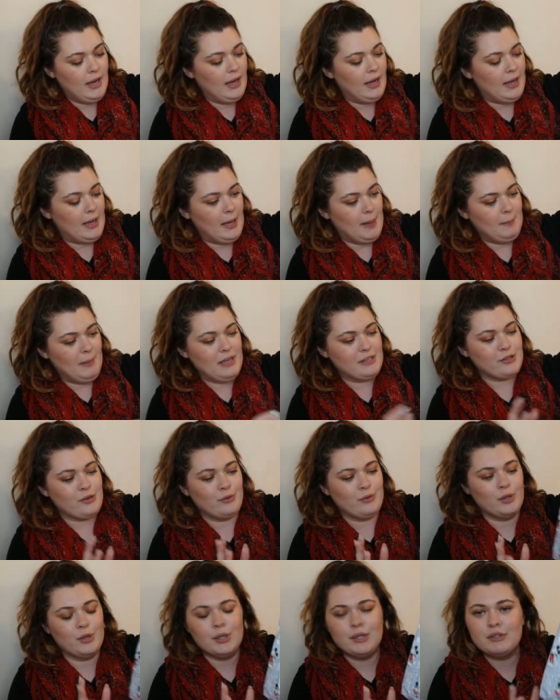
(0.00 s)
I
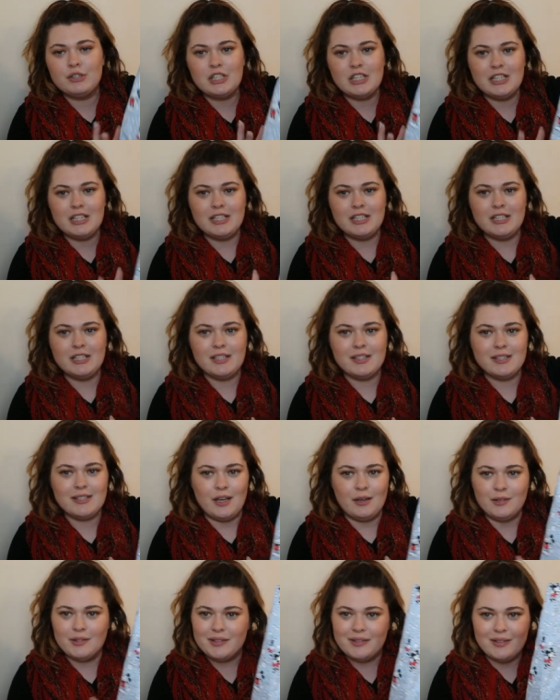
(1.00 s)
don't know if she
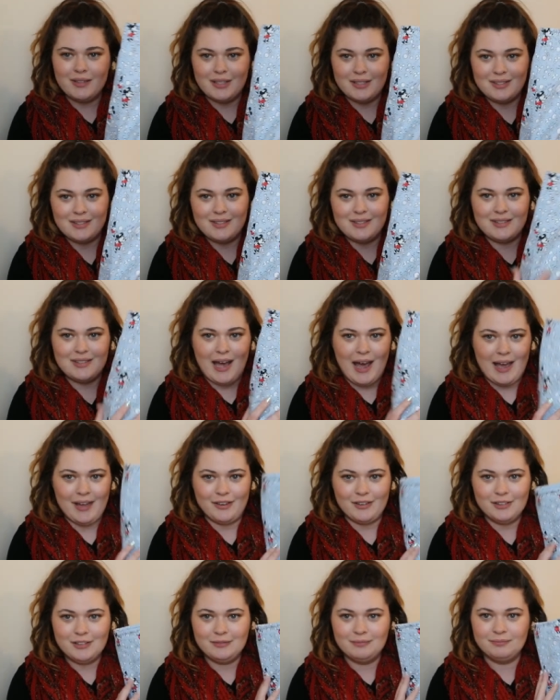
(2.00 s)
sells this
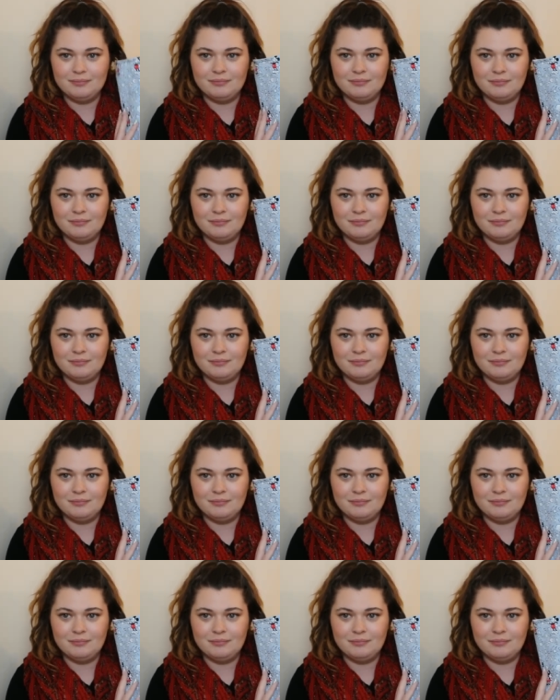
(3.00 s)
style,